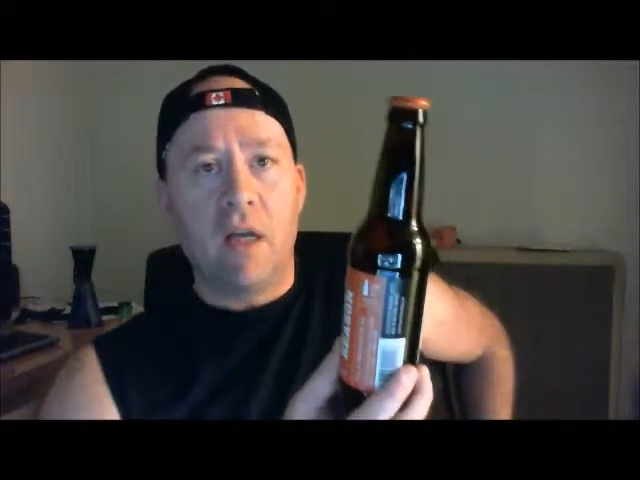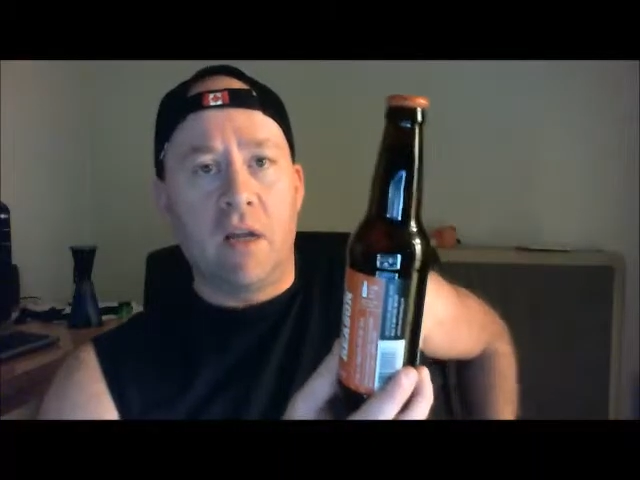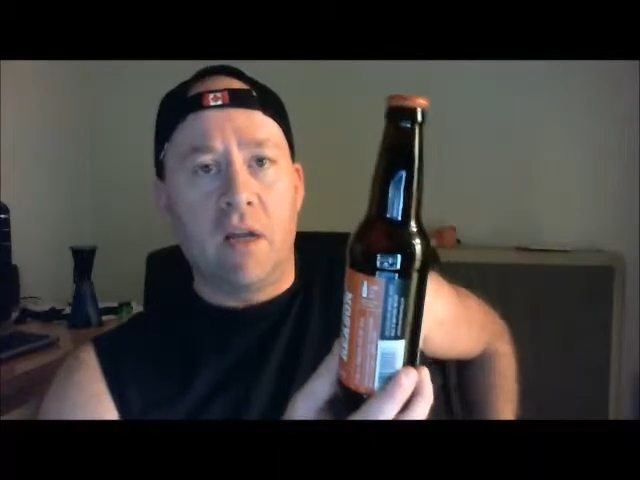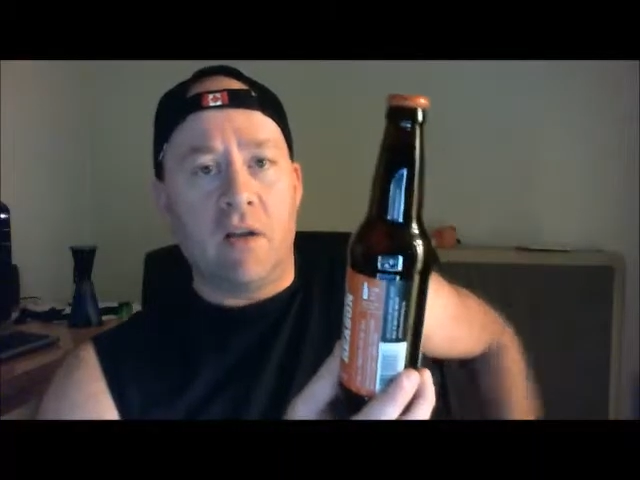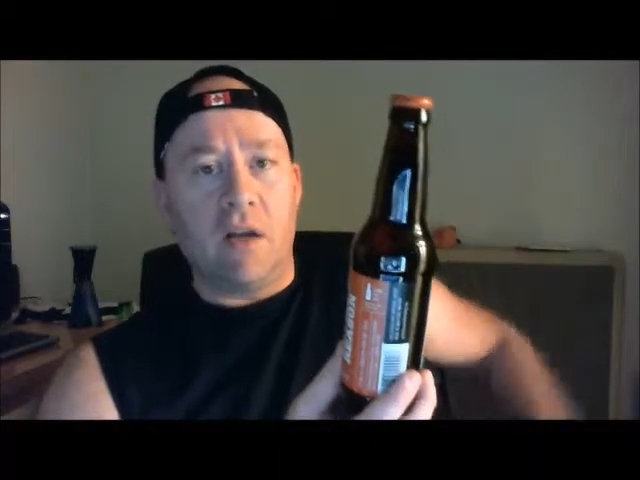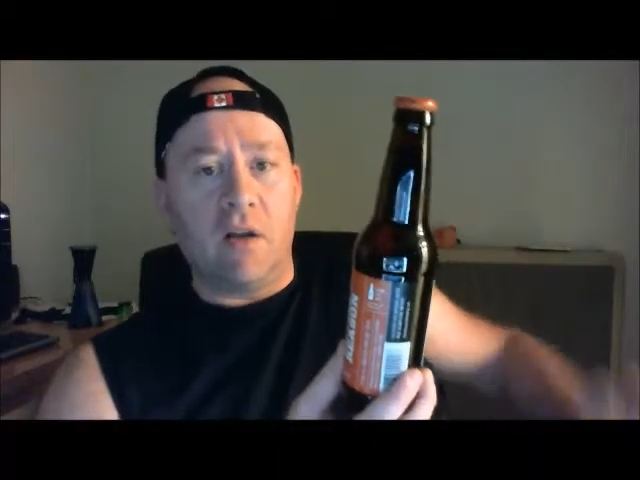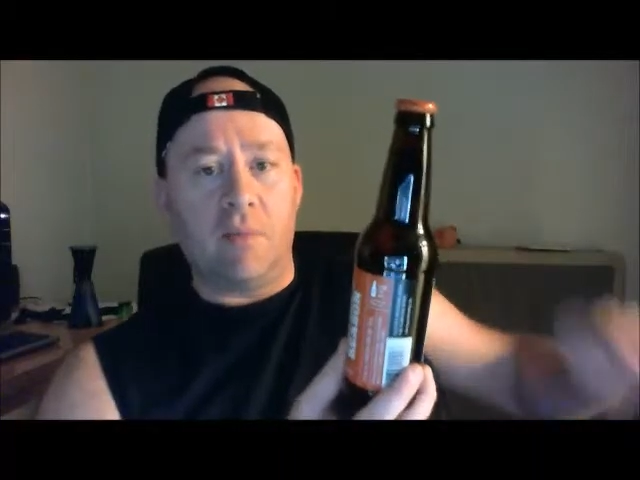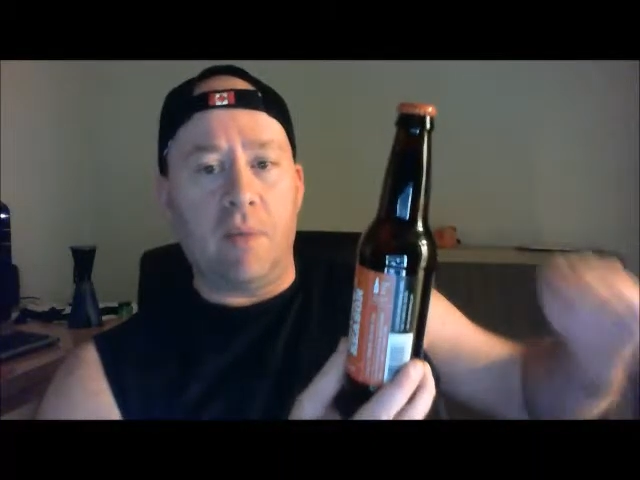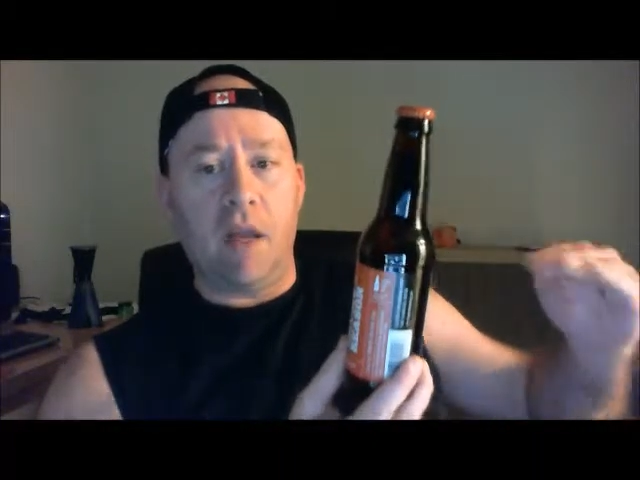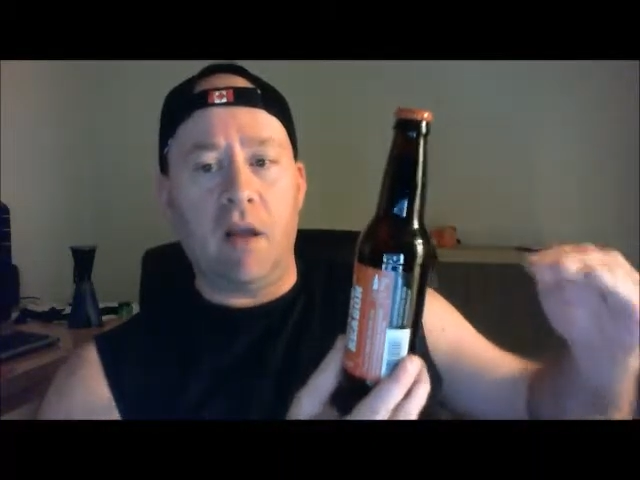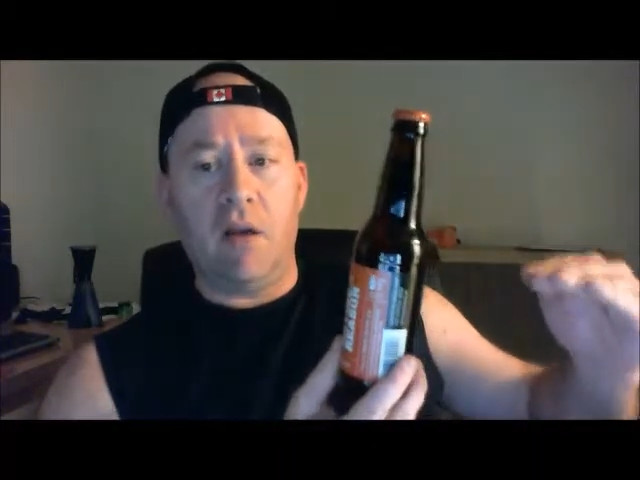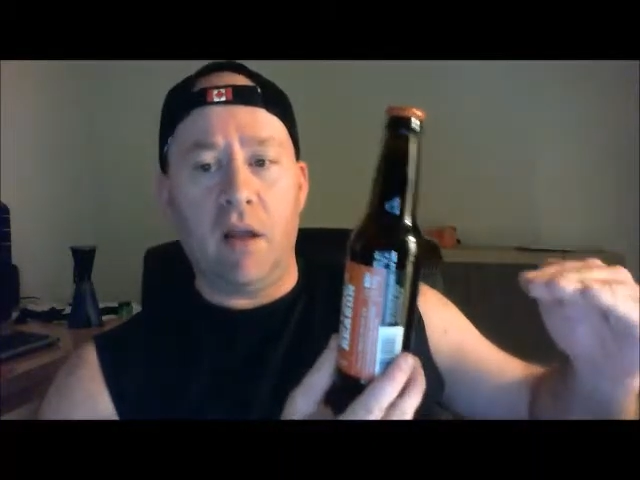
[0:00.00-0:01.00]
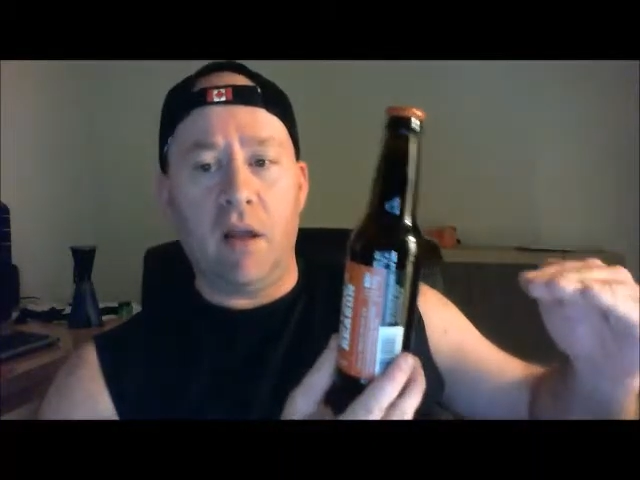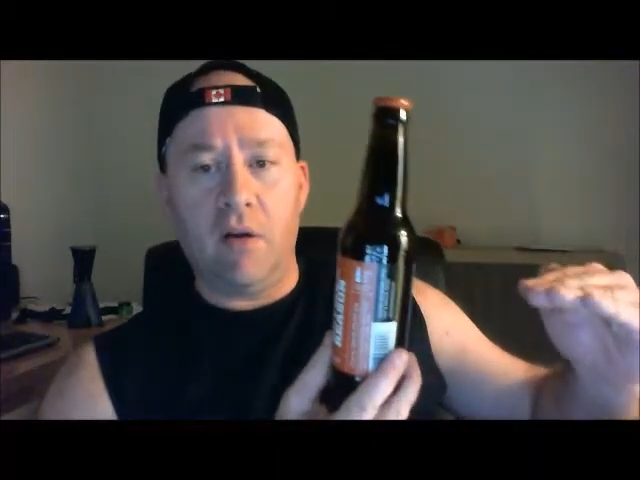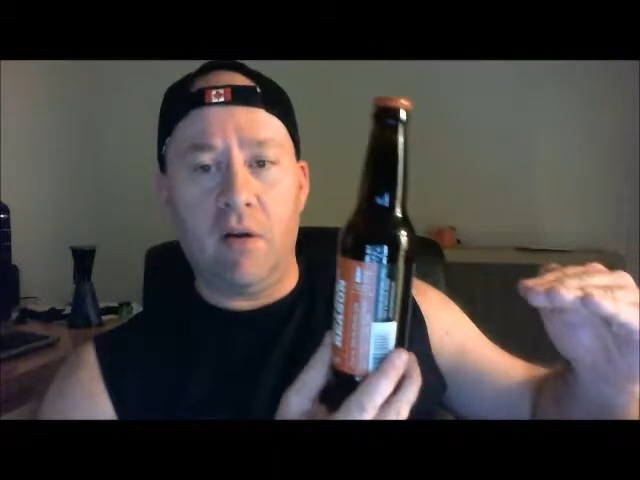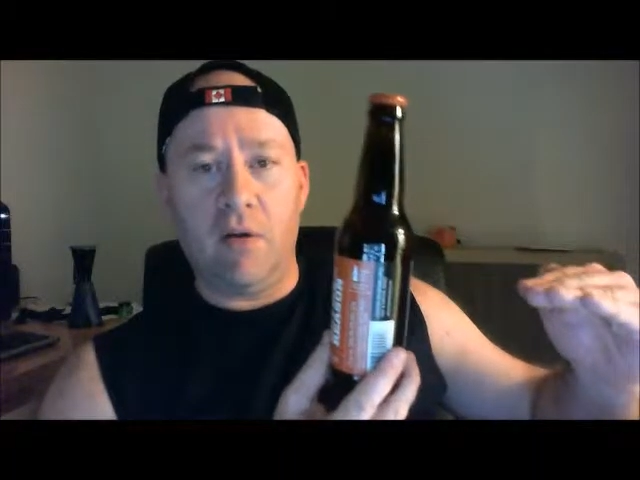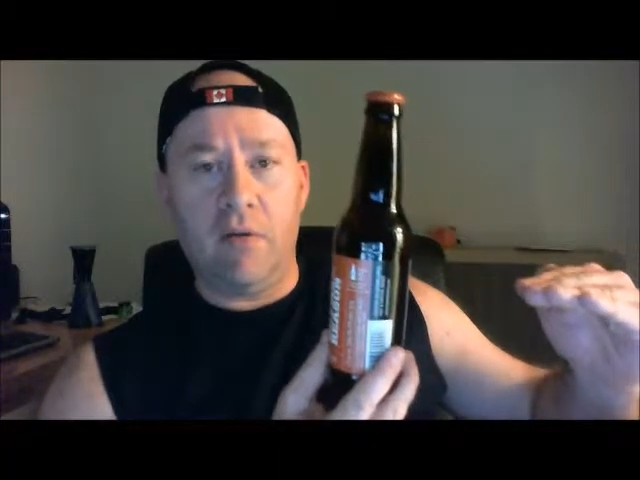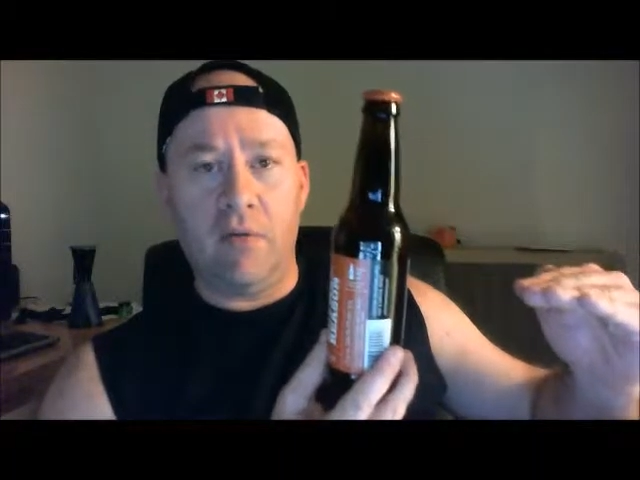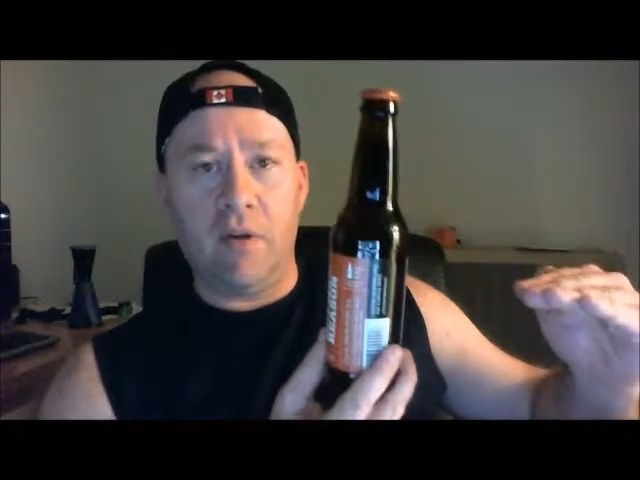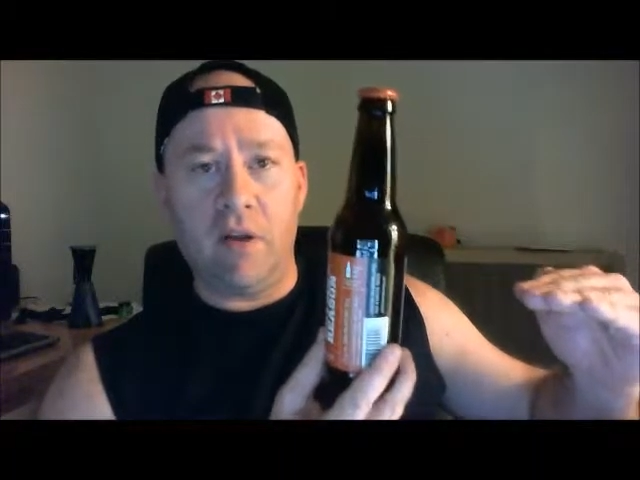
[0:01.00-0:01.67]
You got your pale ale